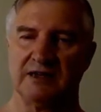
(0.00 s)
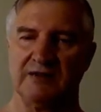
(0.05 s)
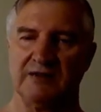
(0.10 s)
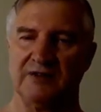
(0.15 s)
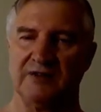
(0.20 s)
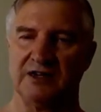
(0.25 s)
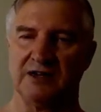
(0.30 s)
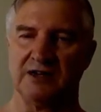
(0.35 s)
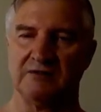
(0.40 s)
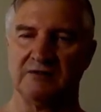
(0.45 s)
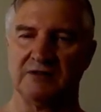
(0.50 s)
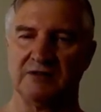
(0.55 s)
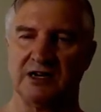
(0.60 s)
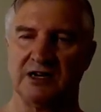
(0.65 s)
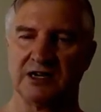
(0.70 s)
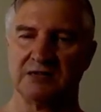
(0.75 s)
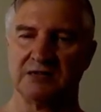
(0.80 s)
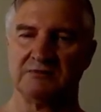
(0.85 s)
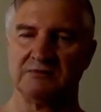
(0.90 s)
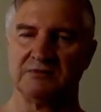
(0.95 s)
you don't like
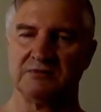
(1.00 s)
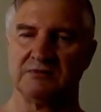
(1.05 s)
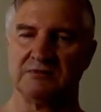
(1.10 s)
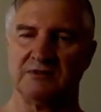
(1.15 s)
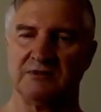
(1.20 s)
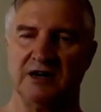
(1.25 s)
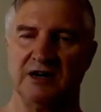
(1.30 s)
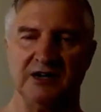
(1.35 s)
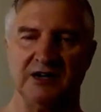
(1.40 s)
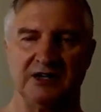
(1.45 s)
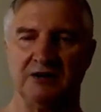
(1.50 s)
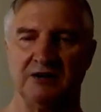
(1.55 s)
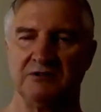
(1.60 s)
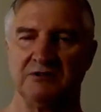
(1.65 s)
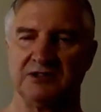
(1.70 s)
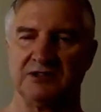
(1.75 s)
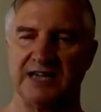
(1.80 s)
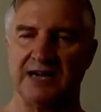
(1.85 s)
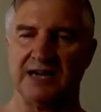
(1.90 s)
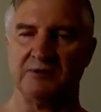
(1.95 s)
them, I don't
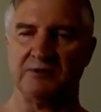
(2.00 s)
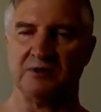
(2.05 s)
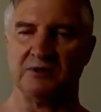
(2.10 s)
damn well